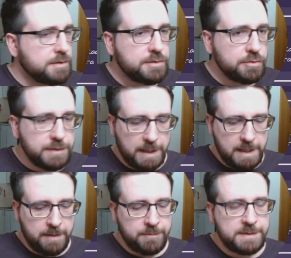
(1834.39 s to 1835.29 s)
2
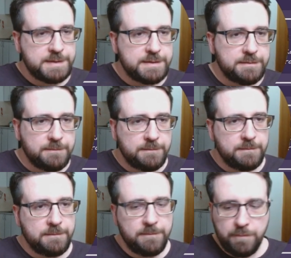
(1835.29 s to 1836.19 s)
times
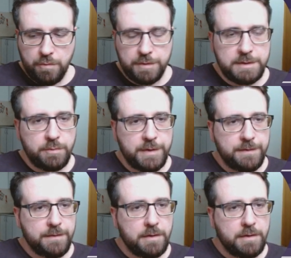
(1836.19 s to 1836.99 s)
for the width